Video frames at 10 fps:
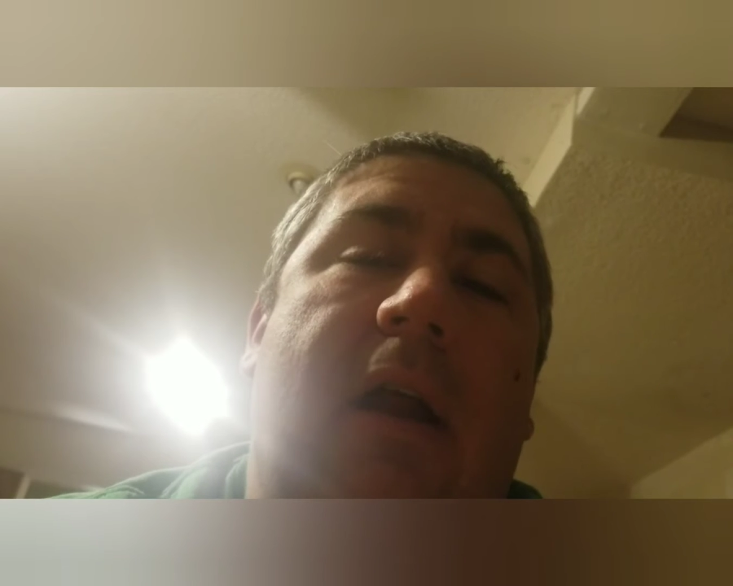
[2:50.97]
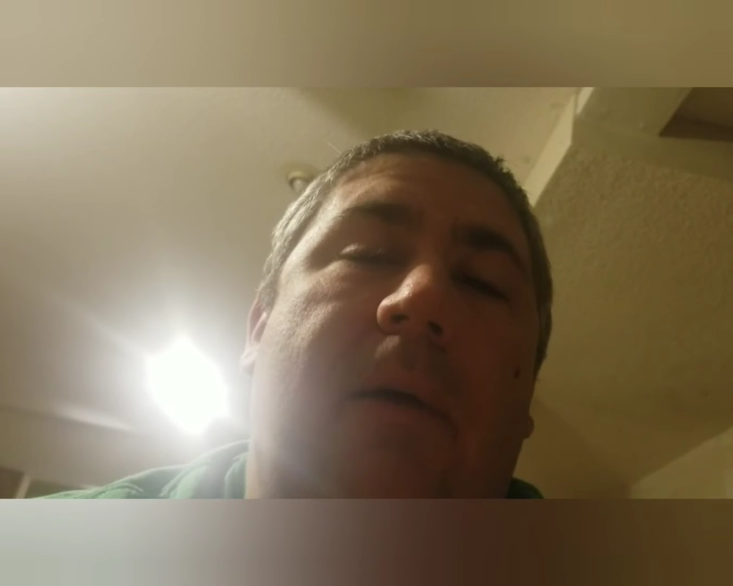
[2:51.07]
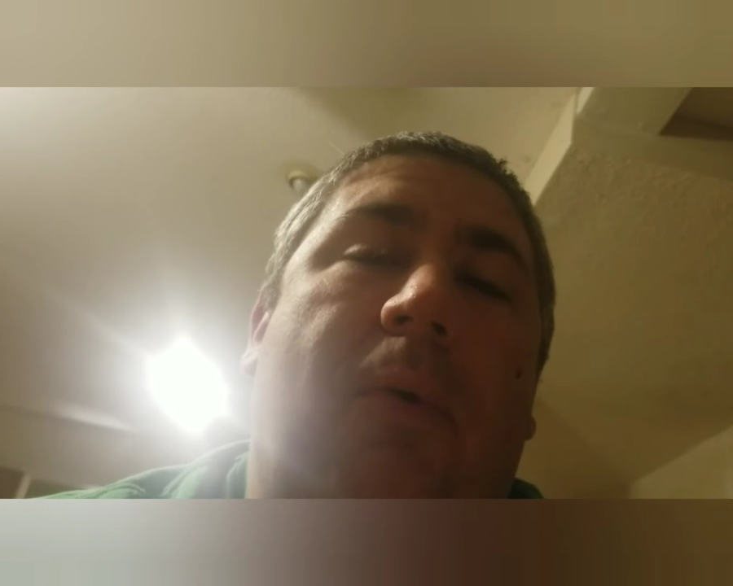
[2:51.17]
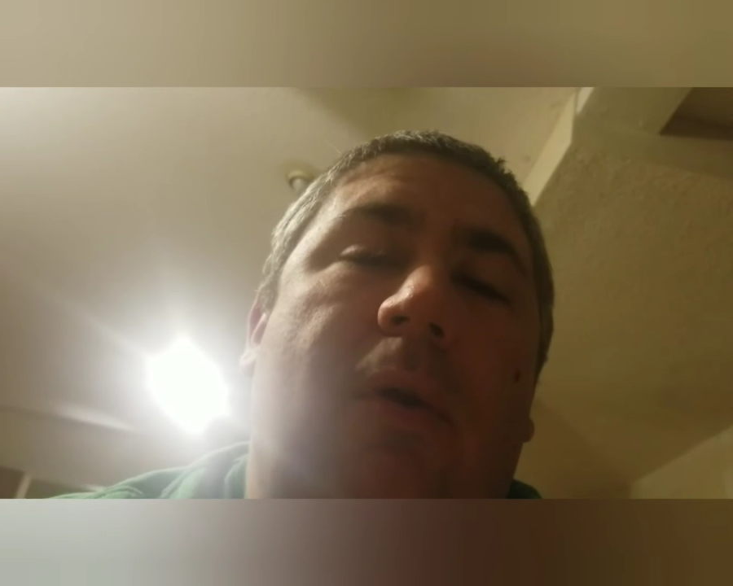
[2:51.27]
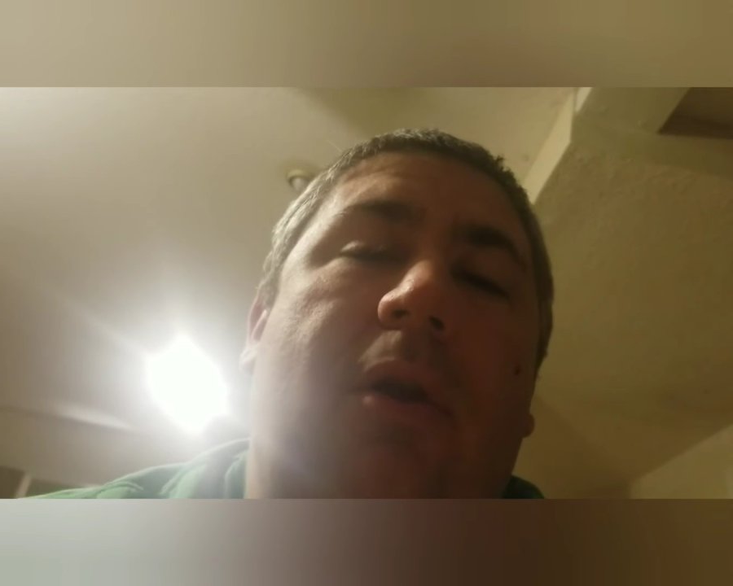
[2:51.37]
I
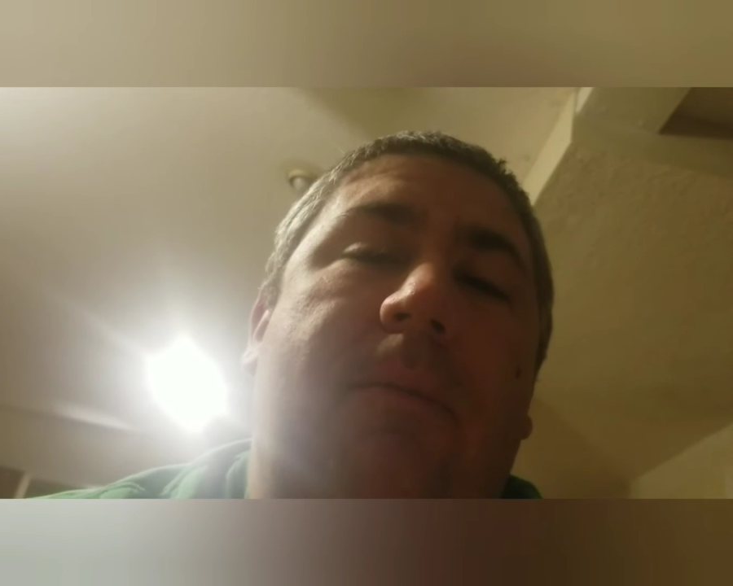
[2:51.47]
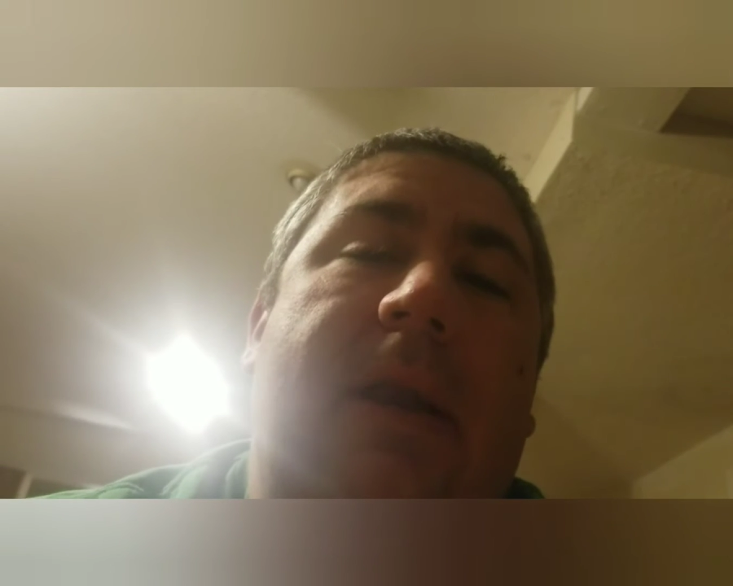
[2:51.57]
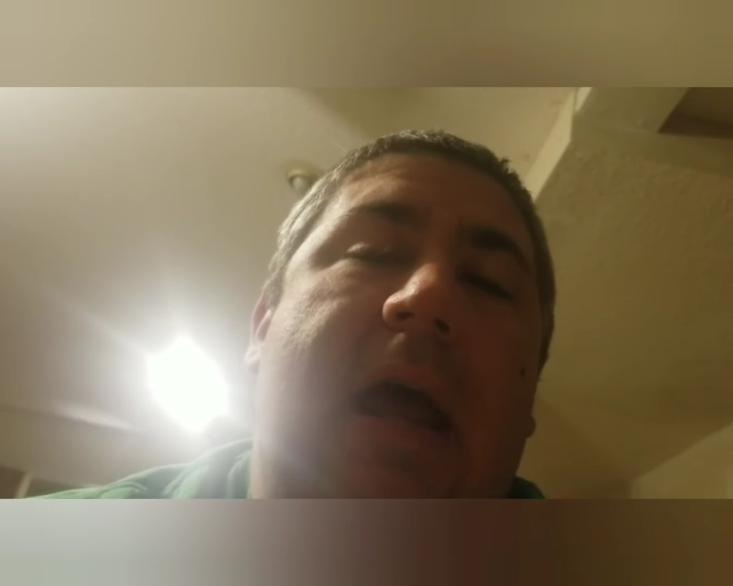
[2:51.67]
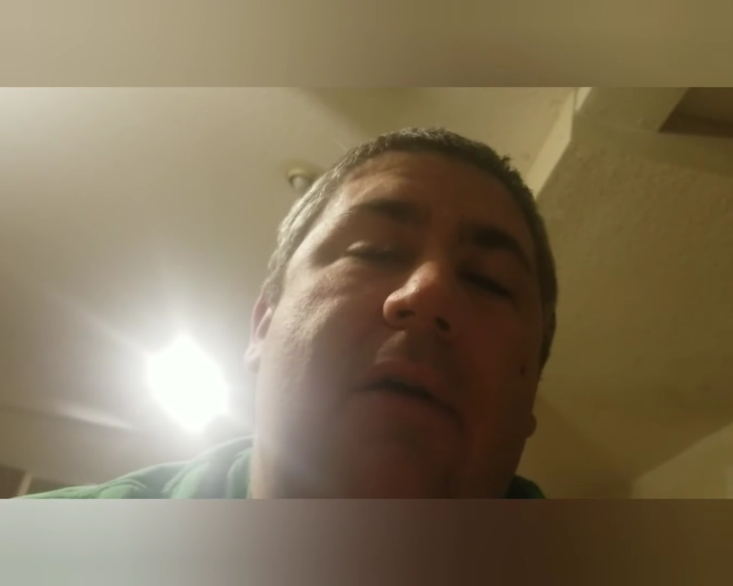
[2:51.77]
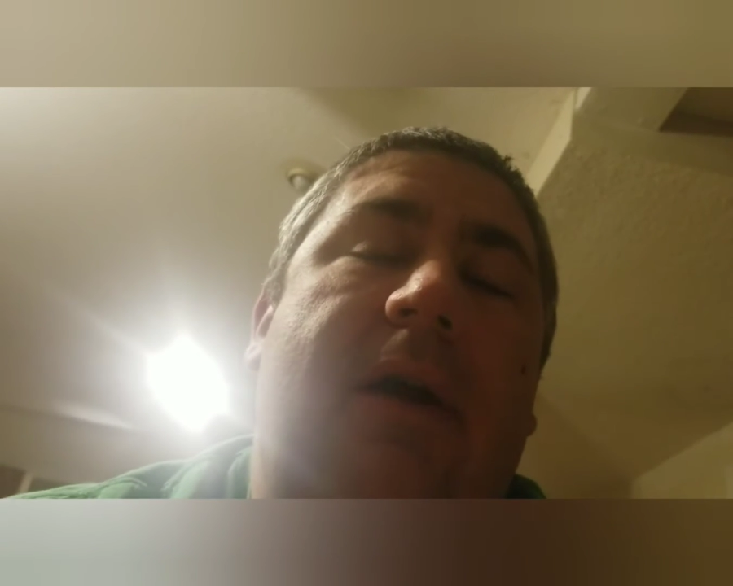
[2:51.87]
pour a little bit
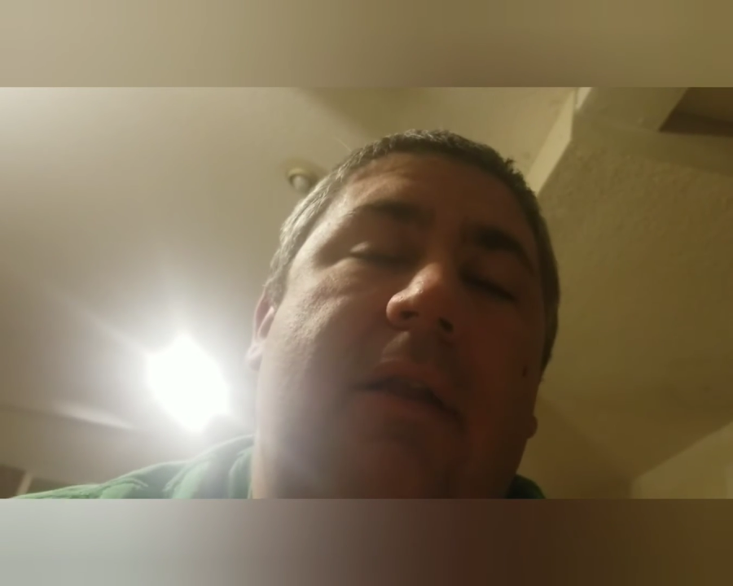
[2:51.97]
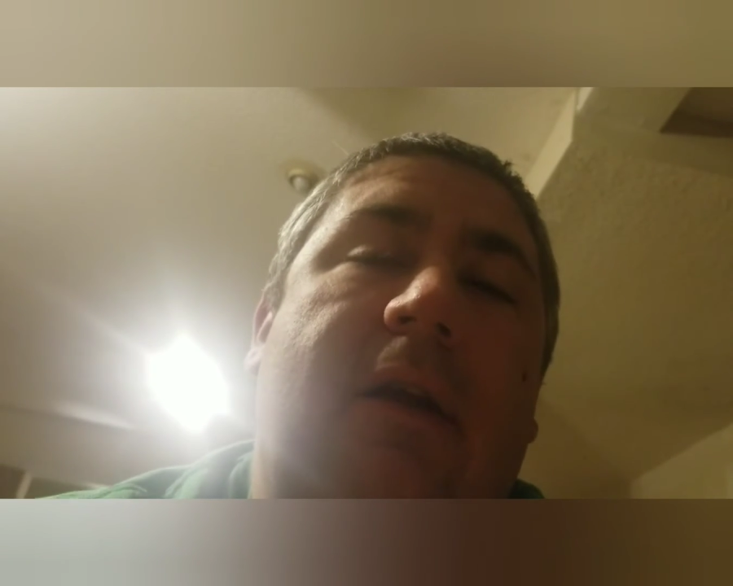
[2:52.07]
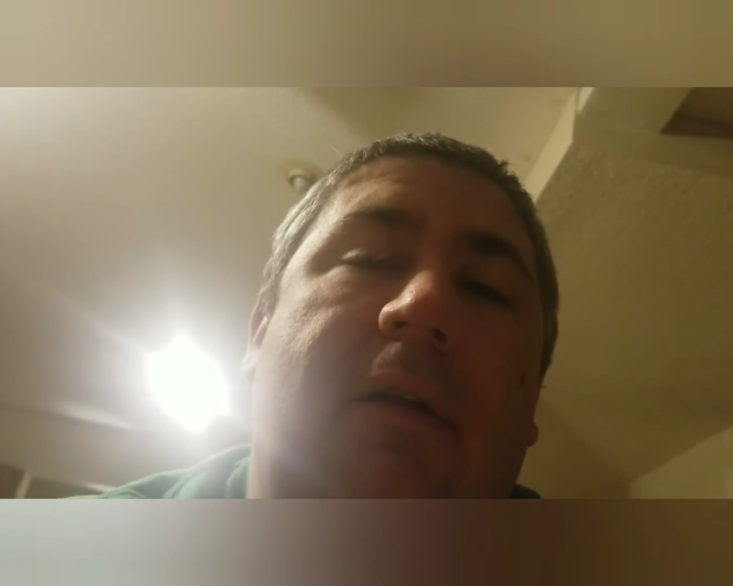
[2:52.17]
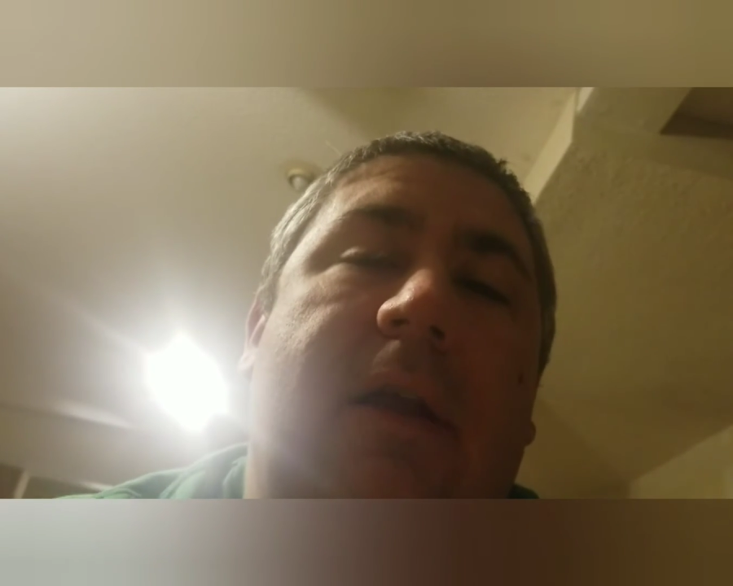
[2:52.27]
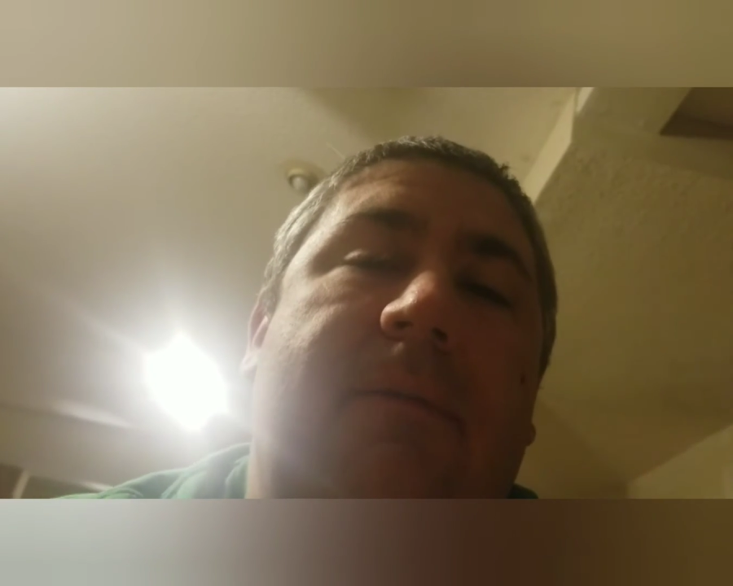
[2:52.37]
down right
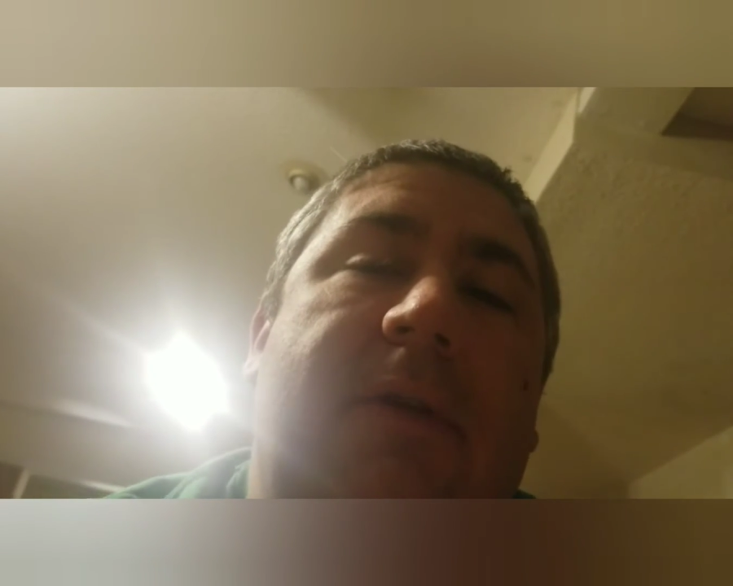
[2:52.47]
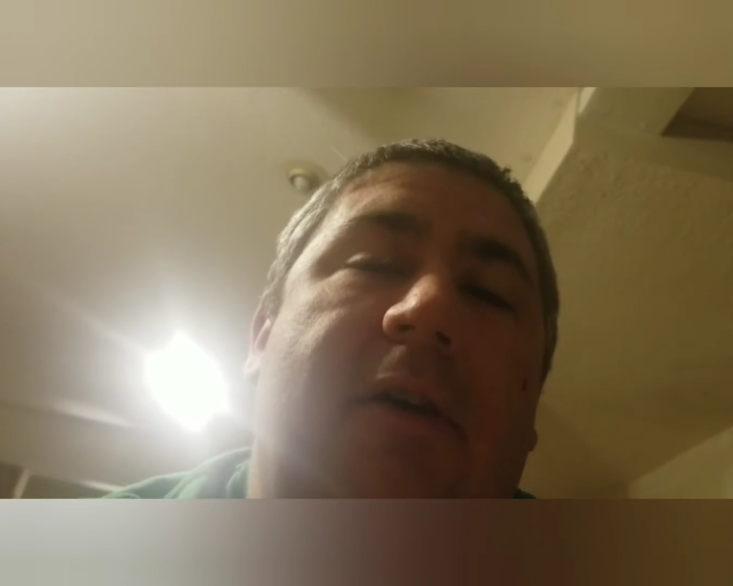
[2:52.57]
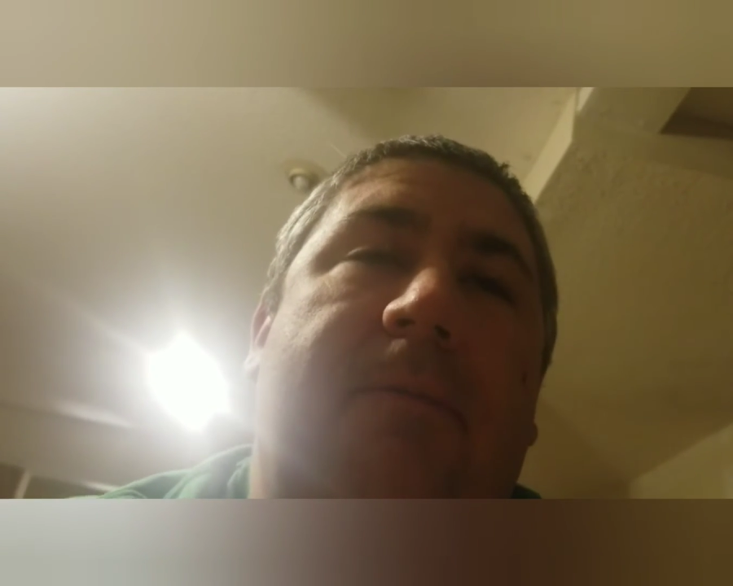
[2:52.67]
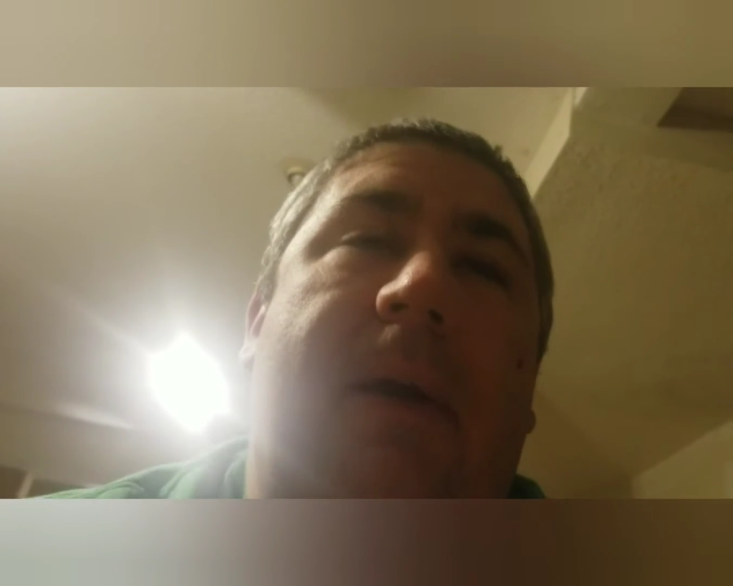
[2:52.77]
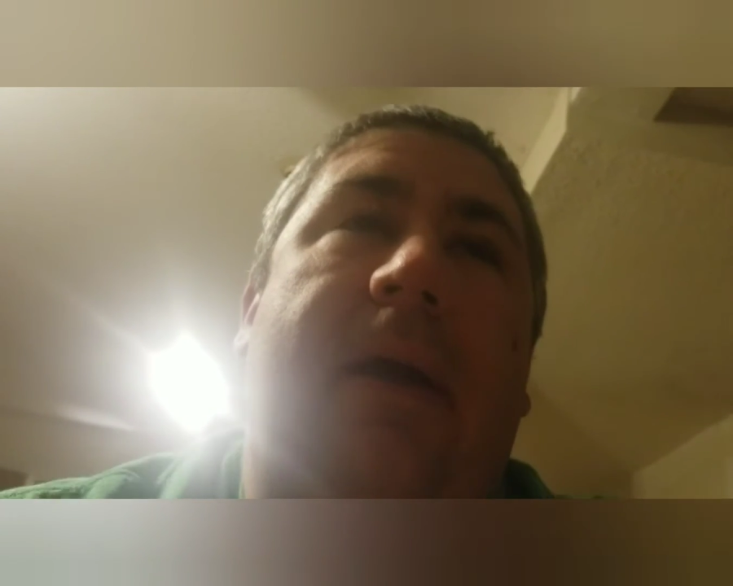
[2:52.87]
there and let them dust bathe